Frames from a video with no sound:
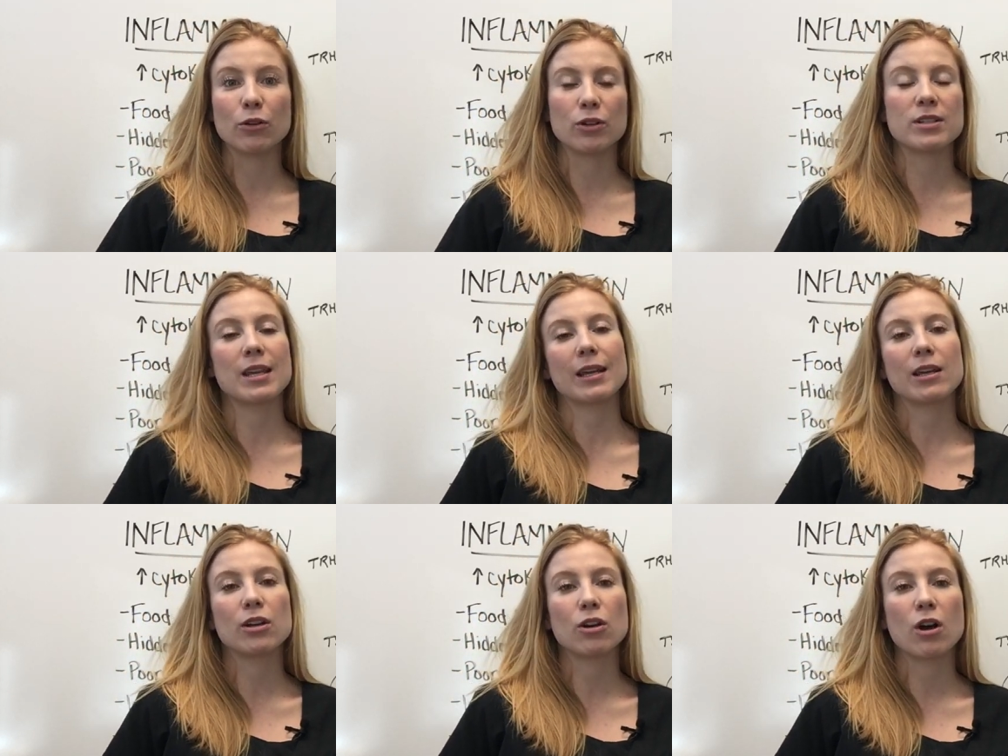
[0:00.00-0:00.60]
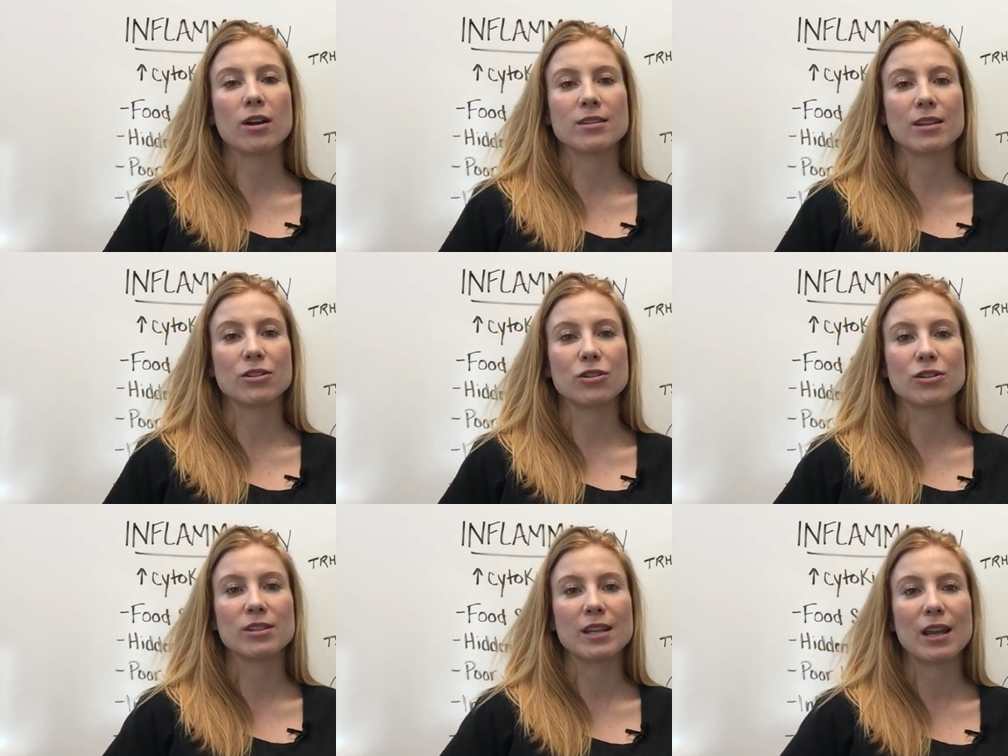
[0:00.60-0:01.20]
or second cause I
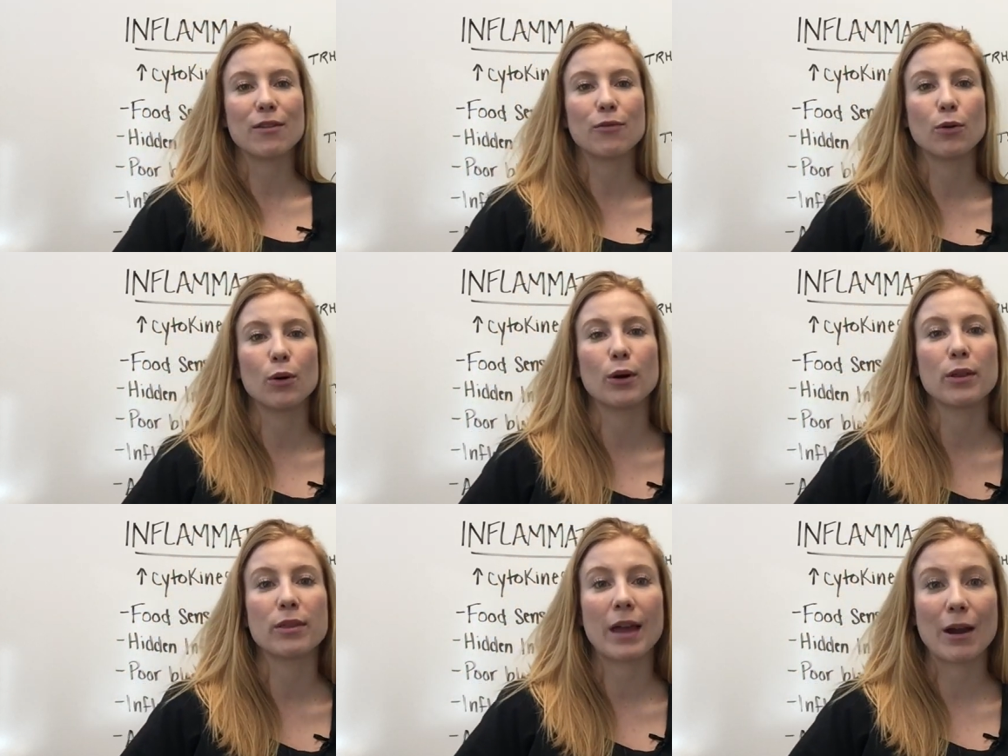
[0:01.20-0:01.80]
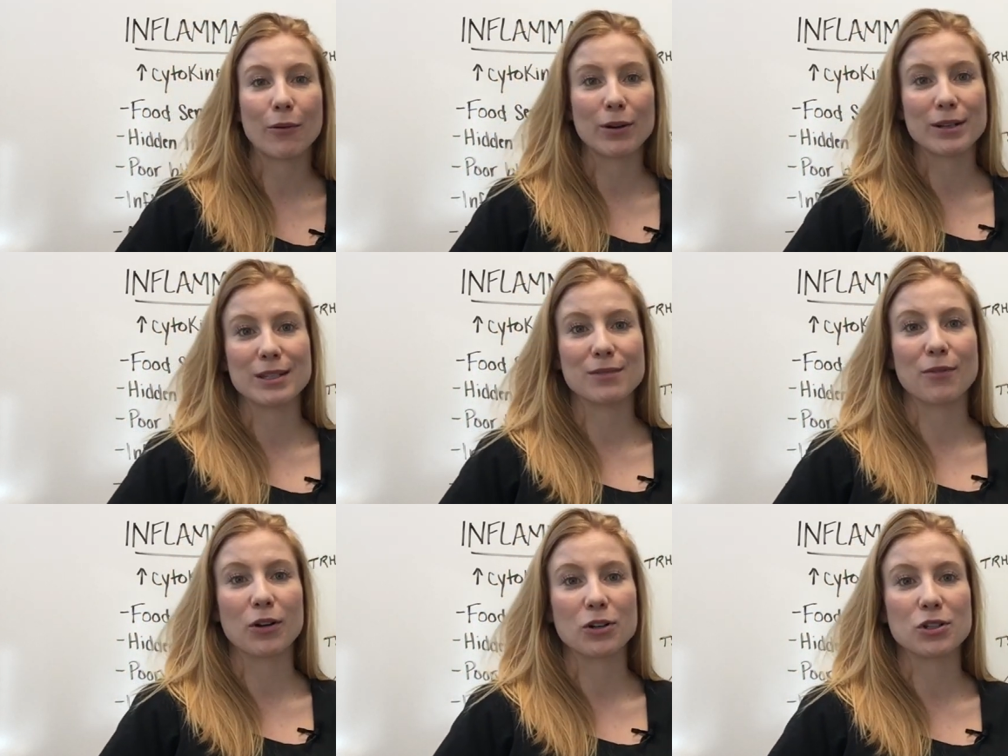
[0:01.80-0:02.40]
should say, for thyroid
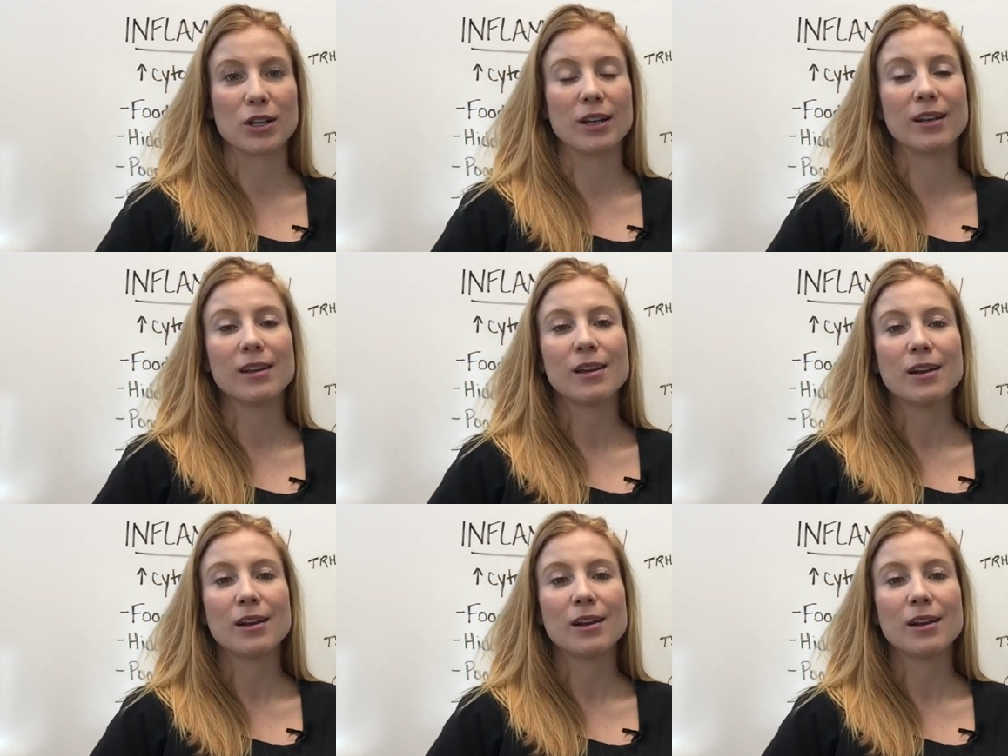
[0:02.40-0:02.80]
dysfunction.